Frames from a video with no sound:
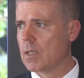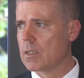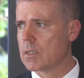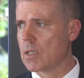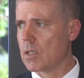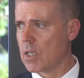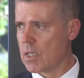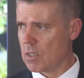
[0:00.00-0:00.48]

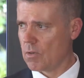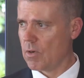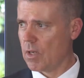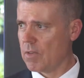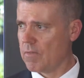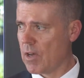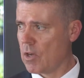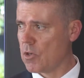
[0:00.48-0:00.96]
So these are
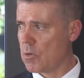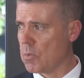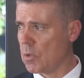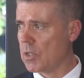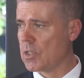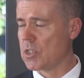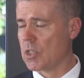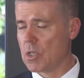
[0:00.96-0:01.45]
really
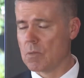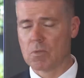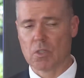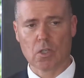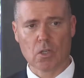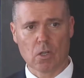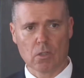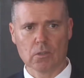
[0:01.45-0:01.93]
valuable in terms
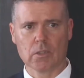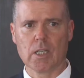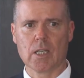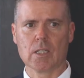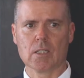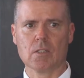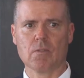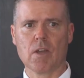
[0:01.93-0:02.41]
of the
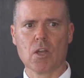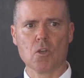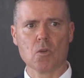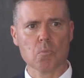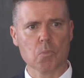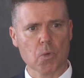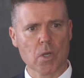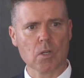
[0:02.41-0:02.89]
context of how
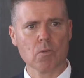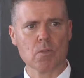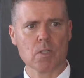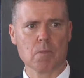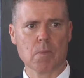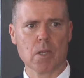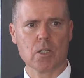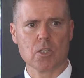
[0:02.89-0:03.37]
you bring
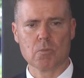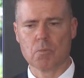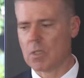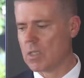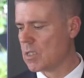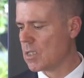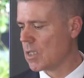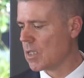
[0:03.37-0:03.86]
risk
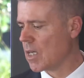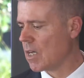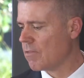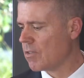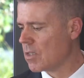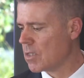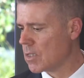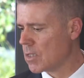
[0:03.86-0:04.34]
management into the
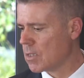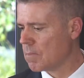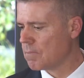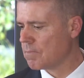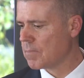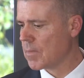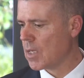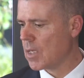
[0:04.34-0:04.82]
governance.
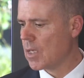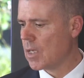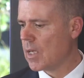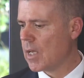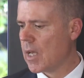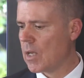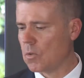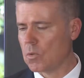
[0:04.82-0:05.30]

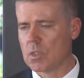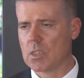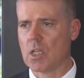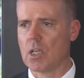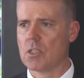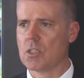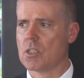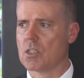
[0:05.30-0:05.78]
And
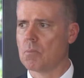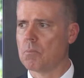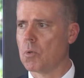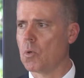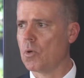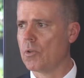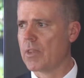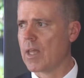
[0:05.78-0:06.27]
also to
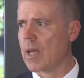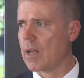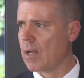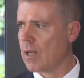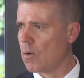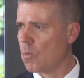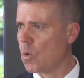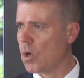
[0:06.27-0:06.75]
support that,
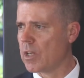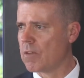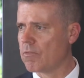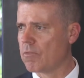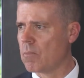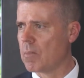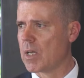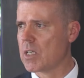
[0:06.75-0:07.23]
what
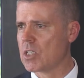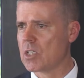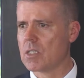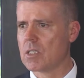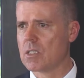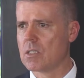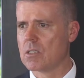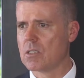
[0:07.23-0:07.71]

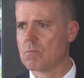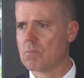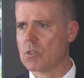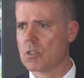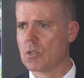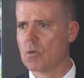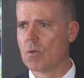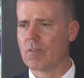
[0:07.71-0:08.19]
information
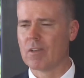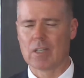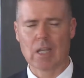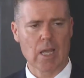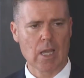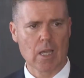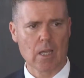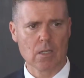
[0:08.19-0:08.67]
systems do you have at
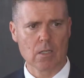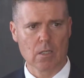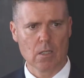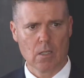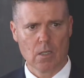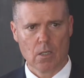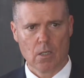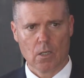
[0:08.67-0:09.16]
hand?
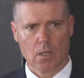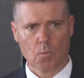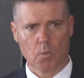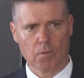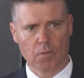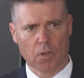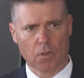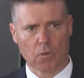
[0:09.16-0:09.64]
And
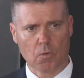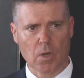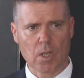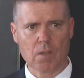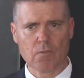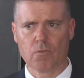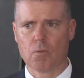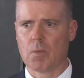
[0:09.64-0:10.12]
we've got
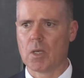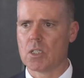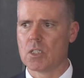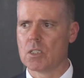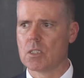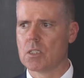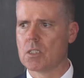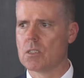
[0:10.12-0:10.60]
3
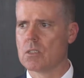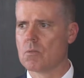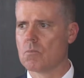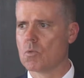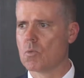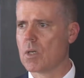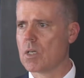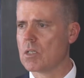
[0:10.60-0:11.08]
information
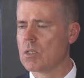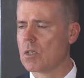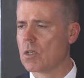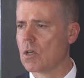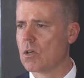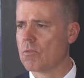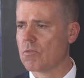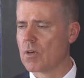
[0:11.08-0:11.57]
systems ready to
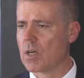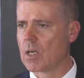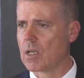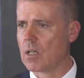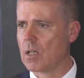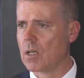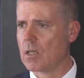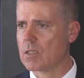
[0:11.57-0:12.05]
go for our
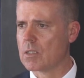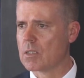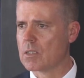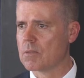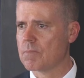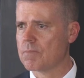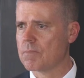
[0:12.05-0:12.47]
clients.